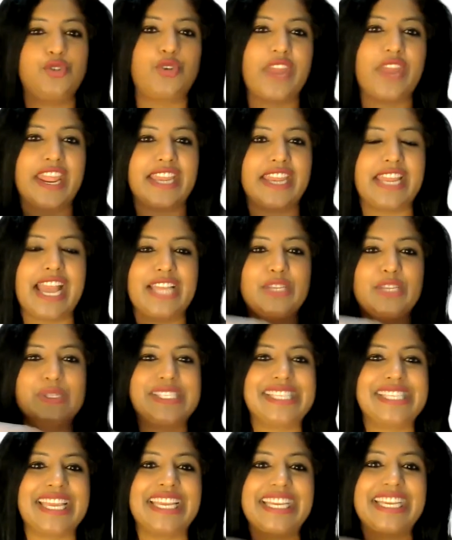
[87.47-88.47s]
drain and you
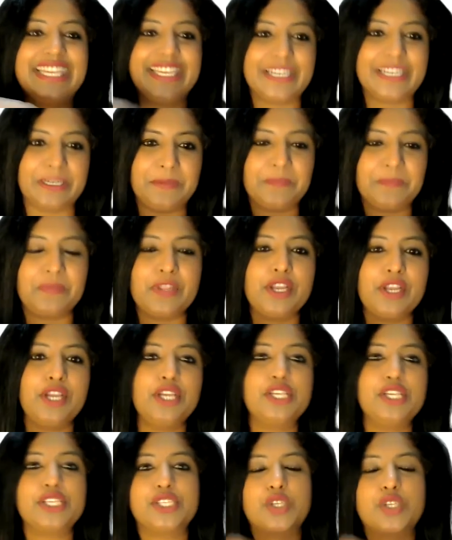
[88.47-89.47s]
say G.
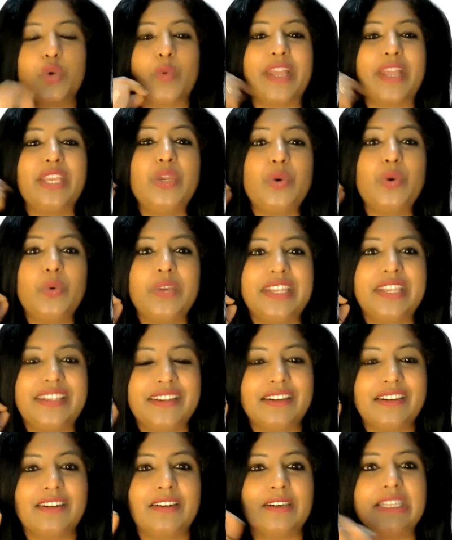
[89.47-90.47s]
So when you
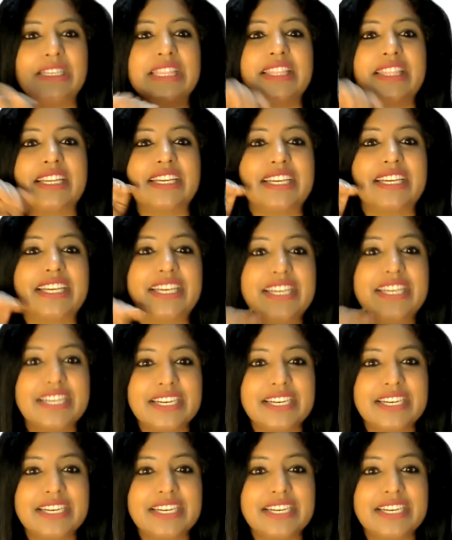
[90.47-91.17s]
hear the G